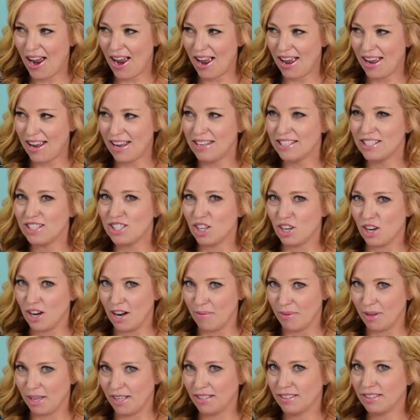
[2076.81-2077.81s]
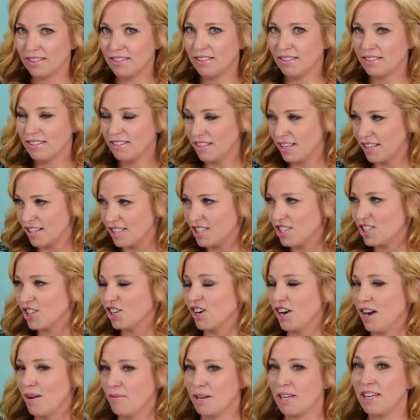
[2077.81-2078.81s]
Instagrammy.
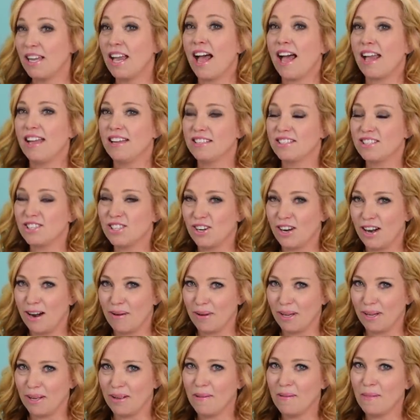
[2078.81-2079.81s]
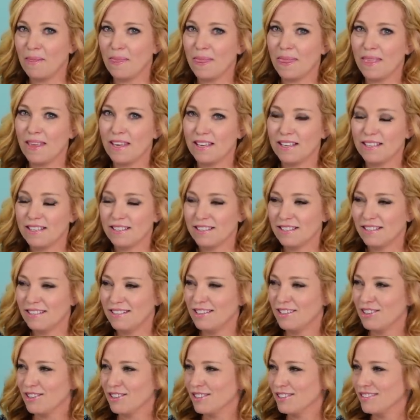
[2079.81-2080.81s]
Yeah, Instagrammy.
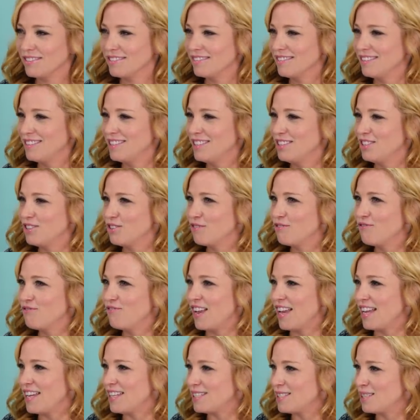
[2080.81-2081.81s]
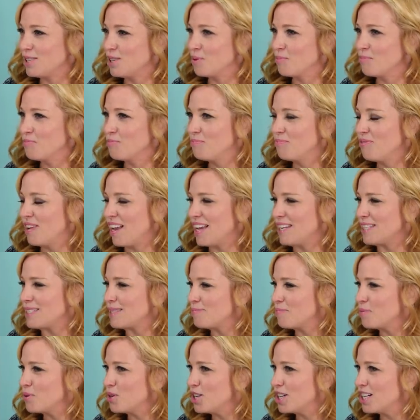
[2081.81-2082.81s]
your
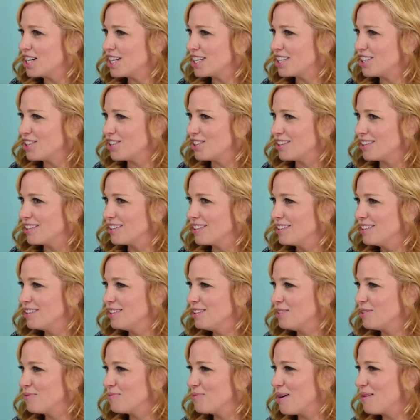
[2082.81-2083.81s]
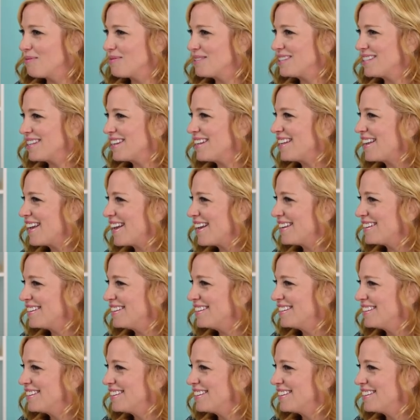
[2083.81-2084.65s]
Facebook, your what was it again?